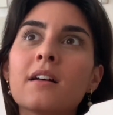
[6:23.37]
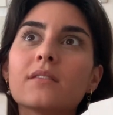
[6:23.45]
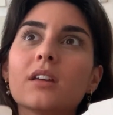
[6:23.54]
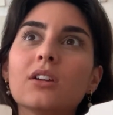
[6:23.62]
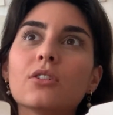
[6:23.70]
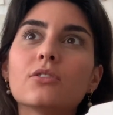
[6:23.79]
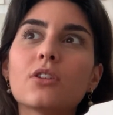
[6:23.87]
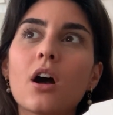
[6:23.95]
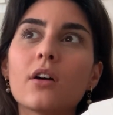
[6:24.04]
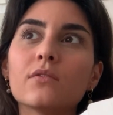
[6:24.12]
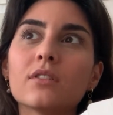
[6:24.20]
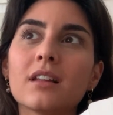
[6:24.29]
that you're
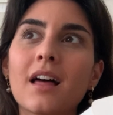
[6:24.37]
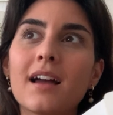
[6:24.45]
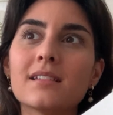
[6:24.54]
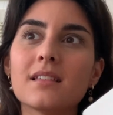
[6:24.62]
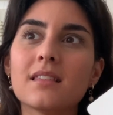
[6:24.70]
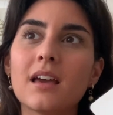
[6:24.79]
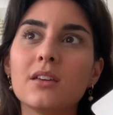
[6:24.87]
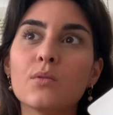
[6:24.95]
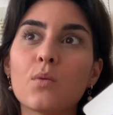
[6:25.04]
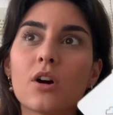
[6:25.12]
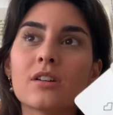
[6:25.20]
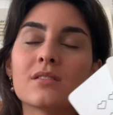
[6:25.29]
not realizing that
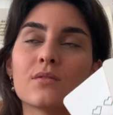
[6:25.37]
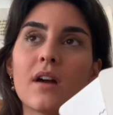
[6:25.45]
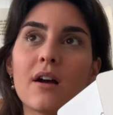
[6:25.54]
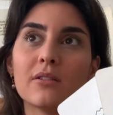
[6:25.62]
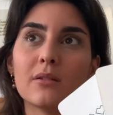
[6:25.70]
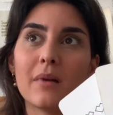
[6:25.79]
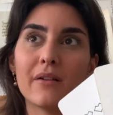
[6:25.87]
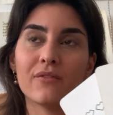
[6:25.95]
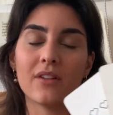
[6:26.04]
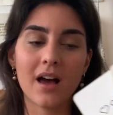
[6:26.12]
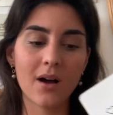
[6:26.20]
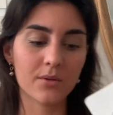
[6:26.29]
you are surrounded by
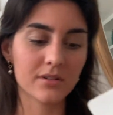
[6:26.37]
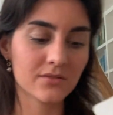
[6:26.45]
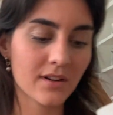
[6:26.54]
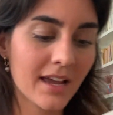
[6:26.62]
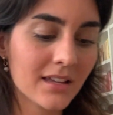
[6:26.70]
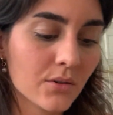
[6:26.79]
flowers, right?